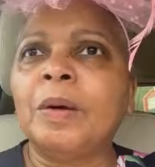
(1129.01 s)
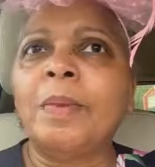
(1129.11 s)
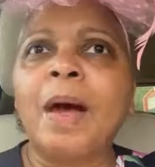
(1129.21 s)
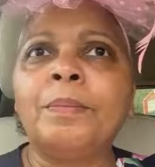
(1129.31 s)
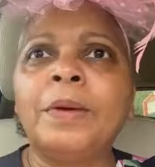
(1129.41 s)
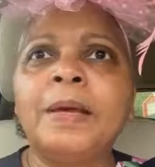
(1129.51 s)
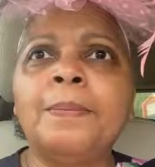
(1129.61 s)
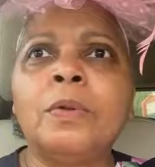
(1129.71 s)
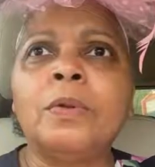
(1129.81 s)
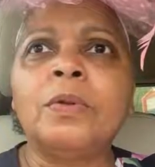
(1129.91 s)
about
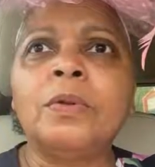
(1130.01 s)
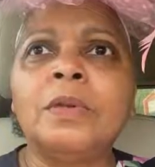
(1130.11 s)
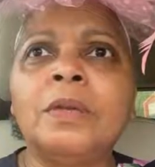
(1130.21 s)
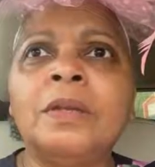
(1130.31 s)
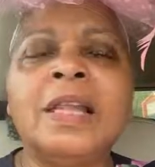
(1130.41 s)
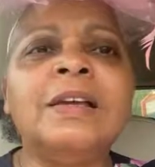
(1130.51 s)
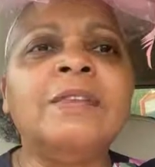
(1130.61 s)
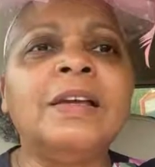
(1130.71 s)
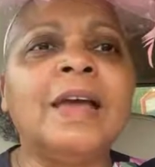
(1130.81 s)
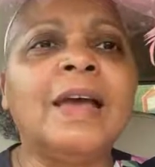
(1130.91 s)
people
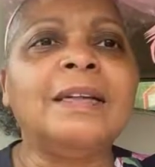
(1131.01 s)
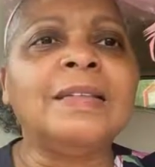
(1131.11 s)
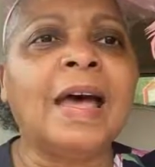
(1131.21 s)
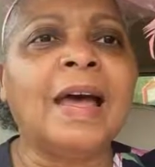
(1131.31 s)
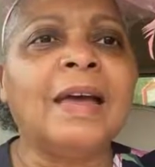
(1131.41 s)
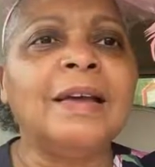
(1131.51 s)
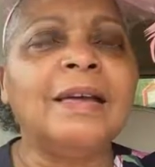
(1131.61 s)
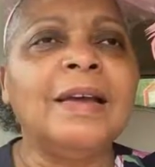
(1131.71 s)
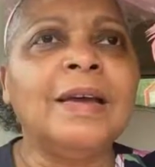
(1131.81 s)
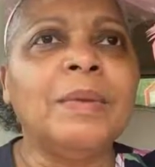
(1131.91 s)
living yet dying